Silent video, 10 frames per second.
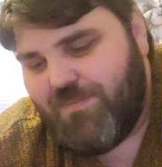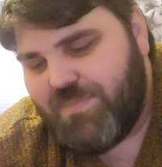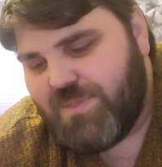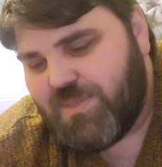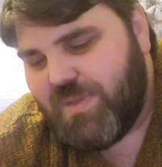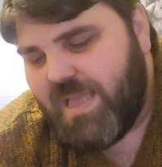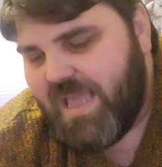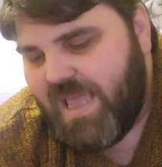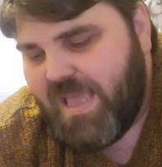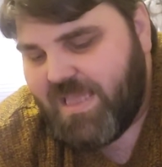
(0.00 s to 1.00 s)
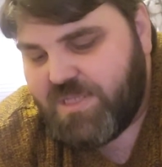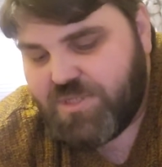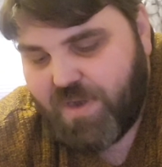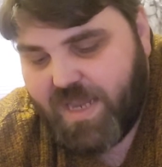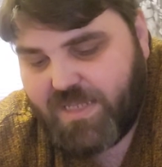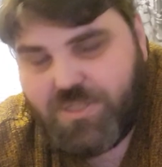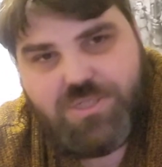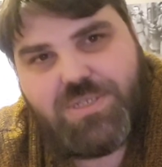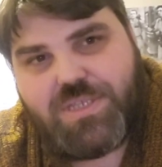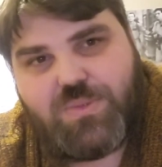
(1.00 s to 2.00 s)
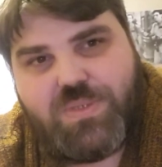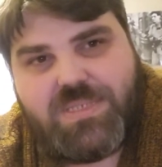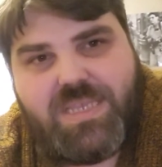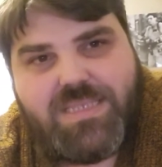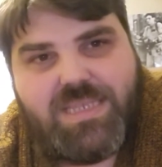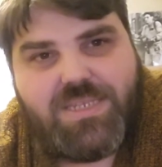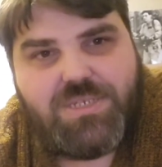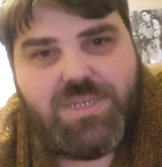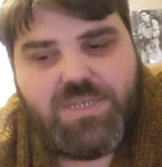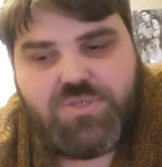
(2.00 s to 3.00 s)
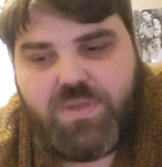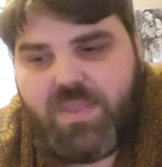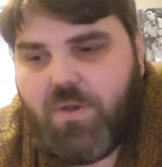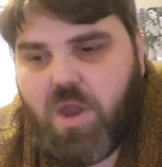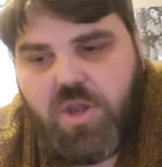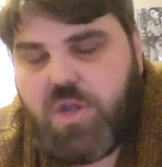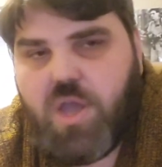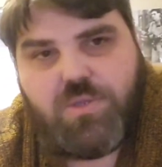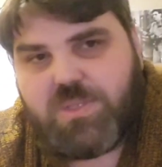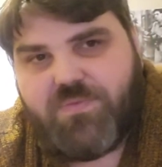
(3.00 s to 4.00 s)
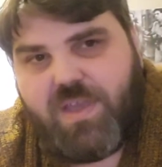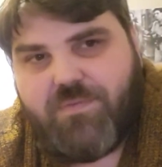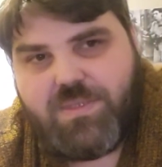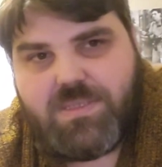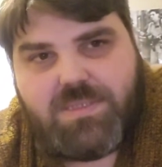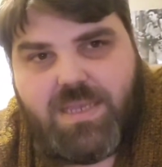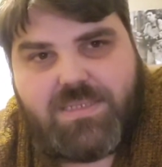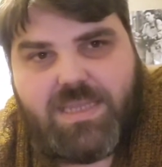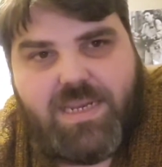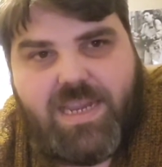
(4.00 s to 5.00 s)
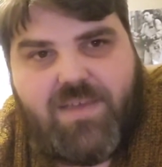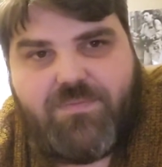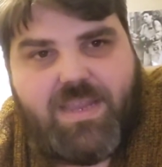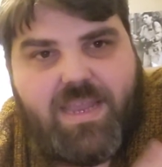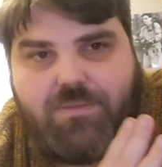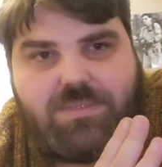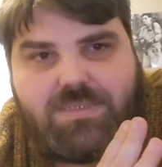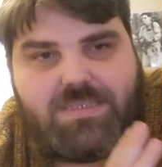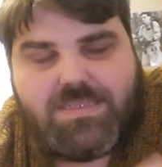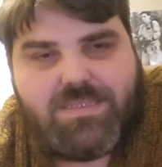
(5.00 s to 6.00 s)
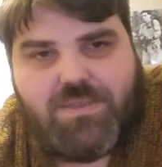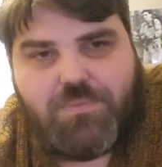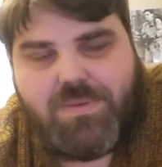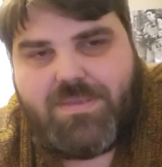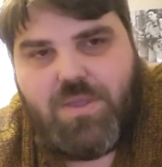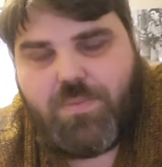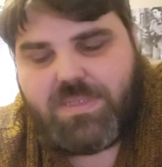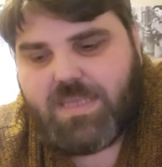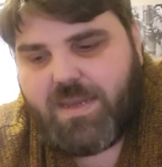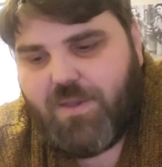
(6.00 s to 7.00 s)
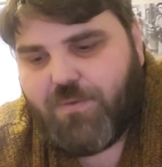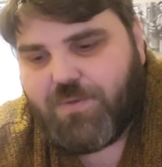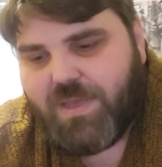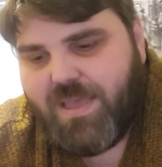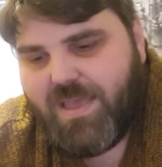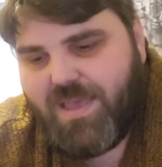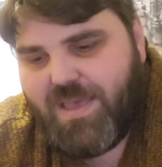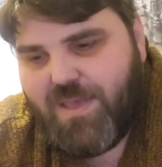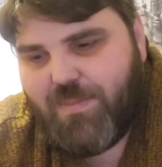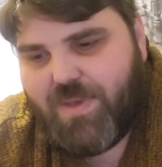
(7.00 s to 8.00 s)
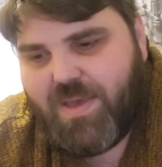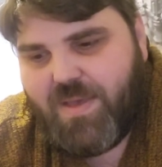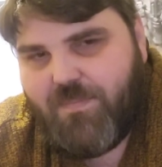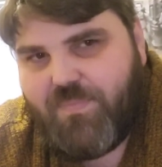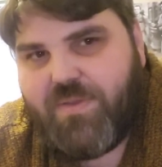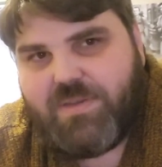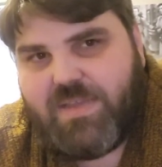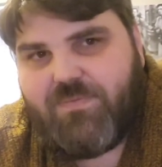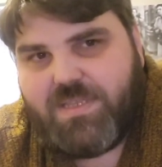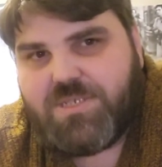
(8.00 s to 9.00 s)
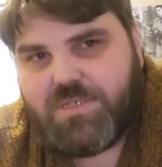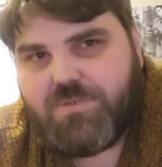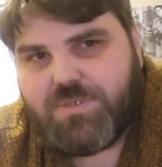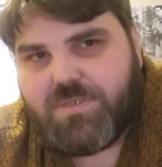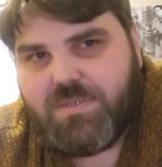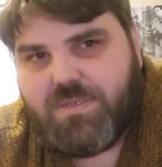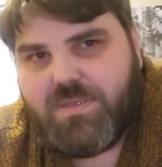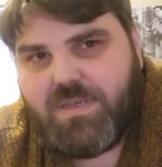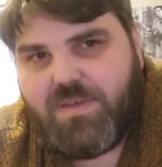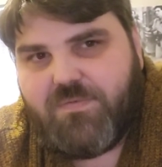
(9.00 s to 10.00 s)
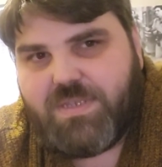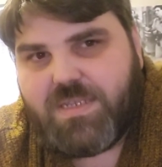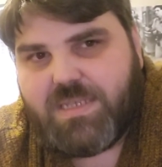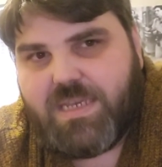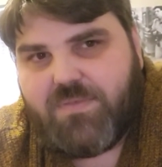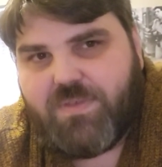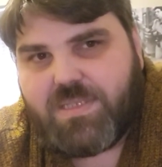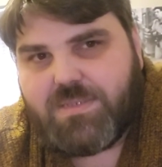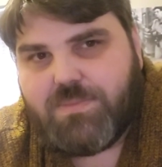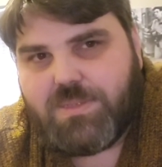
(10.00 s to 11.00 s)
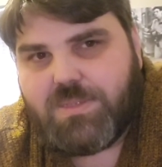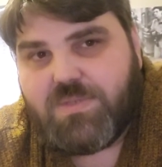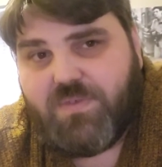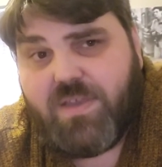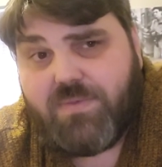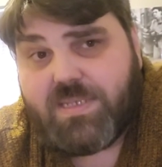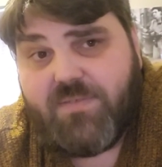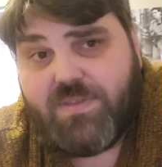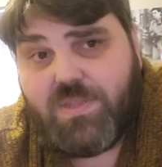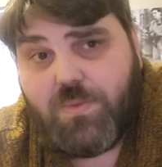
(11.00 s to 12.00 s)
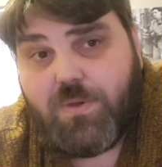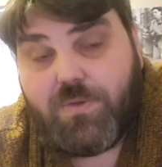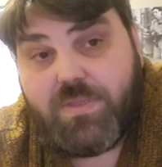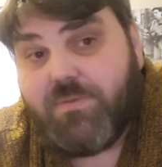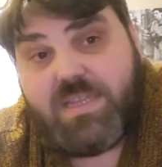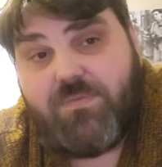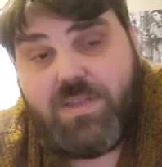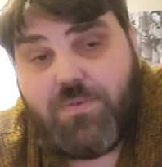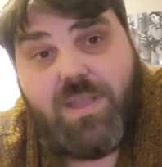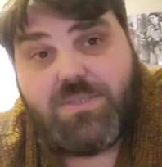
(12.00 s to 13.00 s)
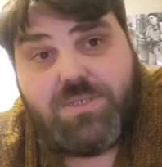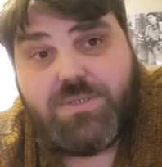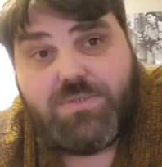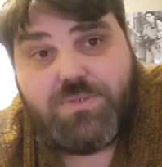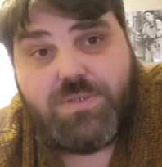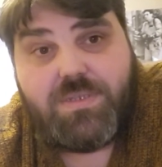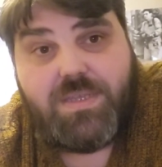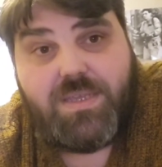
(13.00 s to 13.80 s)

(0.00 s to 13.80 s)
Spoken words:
So it is strange, because we see it as ancient history, and there are no survivors of the Titanic left now. Nobody's that old. But there are definitely children of Titanic victims and survivors left in the world, and there are definitely grandchildren.